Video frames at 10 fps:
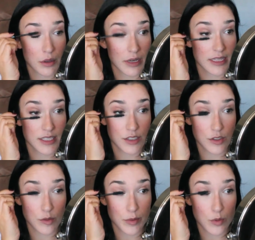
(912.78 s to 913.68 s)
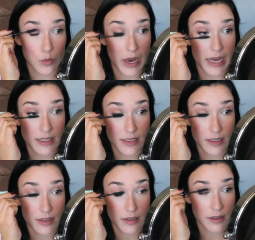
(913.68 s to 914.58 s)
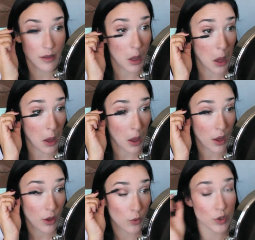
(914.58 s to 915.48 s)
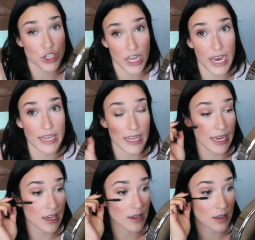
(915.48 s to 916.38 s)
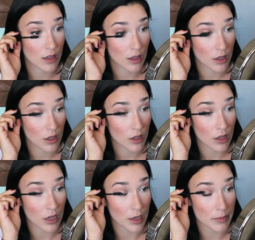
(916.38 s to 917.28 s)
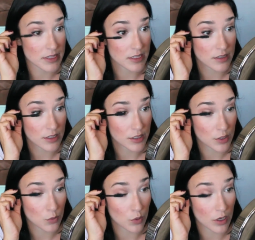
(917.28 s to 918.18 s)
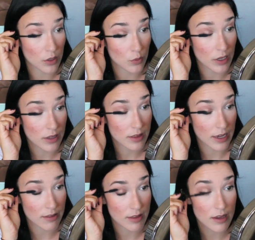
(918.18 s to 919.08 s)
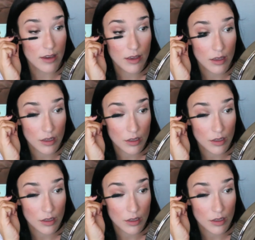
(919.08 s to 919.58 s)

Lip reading: It's super wet, which I like. It's easier to work with, I think.